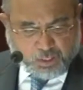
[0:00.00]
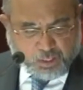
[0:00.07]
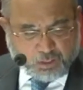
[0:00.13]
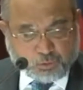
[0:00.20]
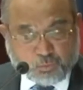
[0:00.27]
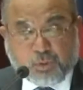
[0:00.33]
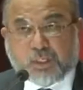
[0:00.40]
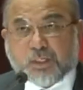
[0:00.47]

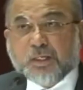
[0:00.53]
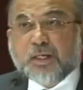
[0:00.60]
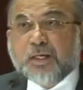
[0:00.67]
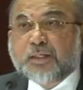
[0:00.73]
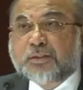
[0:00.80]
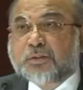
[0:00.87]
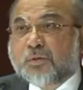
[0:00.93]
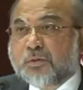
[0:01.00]
as well
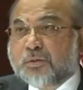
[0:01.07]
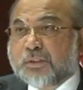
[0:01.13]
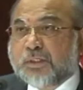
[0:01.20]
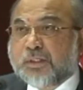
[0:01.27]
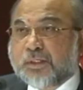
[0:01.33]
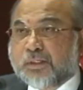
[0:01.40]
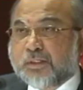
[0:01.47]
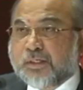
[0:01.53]
as on
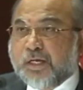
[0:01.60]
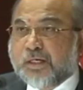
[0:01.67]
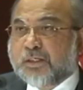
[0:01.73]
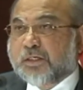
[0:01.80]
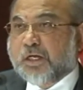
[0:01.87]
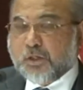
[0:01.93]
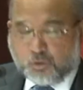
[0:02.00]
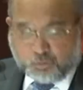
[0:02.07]
the
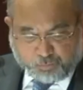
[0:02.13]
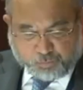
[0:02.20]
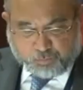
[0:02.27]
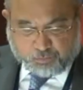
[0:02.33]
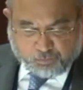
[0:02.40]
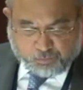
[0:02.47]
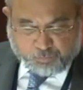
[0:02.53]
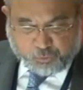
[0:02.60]
Delhi dialogue
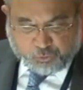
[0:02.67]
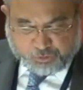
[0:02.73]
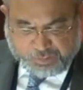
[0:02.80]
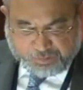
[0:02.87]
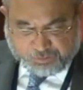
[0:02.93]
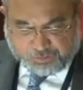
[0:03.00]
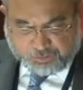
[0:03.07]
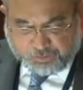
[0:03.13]

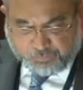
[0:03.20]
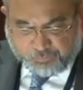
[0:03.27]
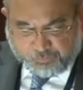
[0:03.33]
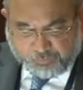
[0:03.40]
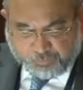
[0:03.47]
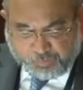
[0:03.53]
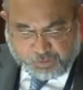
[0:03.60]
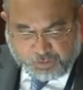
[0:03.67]
process.
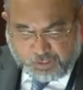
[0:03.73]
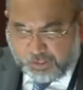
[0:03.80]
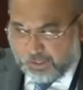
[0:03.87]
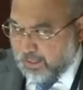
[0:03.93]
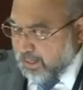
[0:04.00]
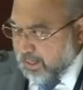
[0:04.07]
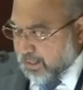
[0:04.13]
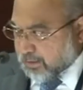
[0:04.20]

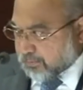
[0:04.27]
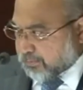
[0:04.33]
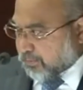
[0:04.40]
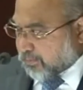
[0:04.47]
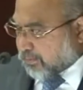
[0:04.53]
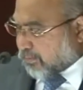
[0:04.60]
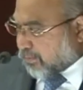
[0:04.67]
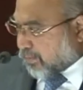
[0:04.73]
I
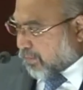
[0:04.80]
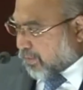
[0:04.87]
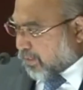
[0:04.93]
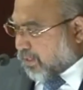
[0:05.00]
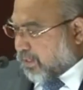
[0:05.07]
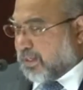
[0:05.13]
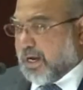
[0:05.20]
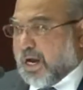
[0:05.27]

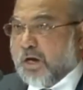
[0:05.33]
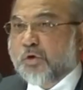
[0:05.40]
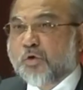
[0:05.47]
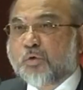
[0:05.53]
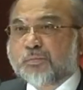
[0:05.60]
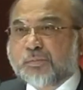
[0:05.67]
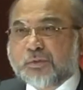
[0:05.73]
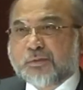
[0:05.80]

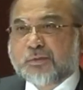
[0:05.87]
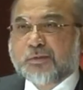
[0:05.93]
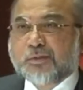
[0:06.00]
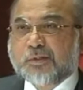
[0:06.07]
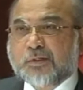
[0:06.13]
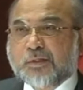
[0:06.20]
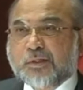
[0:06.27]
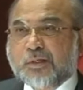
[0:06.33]
hope
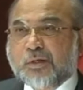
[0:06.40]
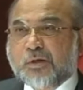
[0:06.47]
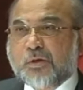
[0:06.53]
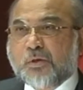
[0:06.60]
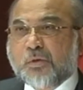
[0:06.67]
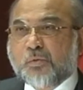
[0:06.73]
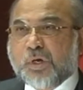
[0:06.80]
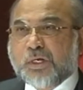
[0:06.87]

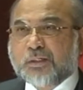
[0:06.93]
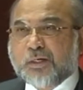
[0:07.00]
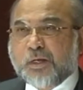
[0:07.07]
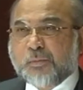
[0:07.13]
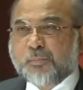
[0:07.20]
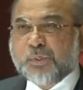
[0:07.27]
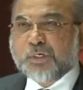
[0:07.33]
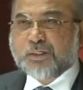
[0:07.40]
what
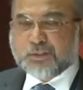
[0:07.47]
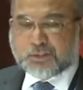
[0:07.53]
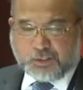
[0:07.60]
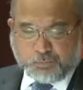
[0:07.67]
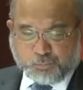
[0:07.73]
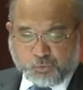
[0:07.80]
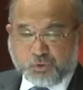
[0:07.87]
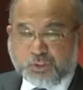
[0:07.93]
appears
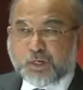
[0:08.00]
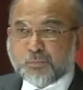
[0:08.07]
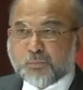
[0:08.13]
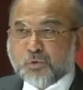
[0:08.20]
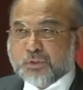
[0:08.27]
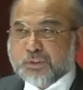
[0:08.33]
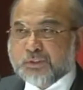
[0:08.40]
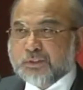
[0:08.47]
in the program
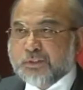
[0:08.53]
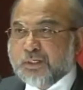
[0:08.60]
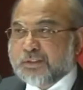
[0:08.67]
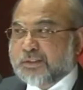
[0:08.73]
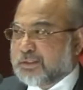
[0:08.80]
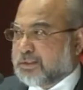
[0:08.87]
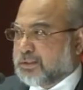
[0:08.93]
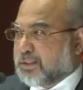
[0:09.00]
book is
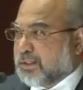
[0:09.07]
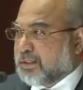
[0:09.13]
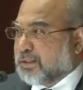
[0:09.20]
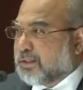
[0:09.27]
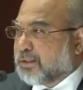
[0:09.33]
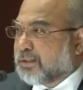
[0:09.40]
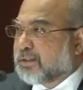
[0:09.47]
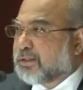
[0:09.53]
just a
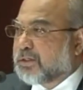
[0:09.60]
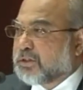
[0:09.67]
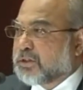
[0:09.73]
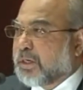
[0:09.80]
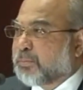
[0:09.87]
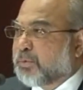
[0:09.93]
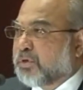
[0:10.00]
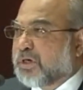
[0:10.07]

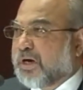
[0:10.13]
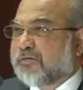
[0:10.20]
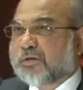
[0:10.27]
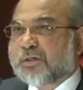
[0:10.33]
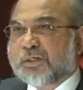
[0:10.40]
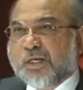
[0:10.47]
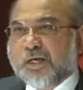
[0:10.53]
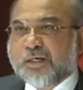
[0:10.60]

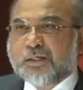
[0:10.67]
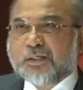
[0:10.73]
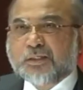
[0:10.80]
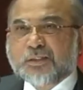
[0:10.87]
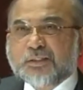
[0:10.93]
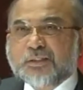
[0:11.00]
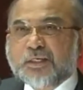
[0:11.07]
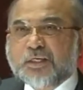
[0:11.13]
typographical error.
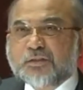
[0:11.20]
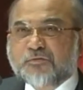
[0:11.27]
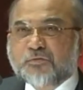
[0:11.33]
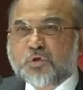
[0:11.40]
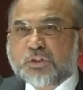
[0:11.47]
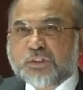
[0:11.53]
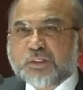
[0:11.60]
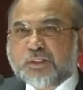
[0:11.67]
It says
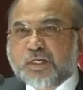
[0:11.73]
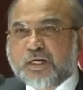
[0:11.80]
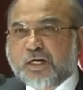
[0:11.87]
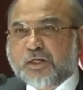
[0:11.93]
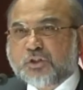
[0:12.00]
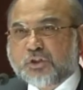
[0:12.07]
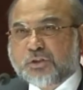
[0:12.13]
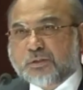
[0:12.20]
future
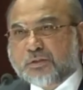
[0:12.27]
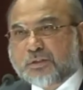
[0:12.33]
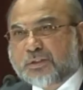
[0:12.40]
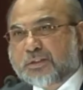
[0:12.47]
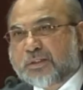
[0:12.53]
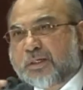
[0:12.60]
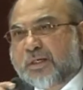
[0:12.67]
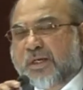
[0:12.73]

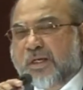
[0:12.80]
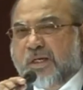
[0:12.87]
directions.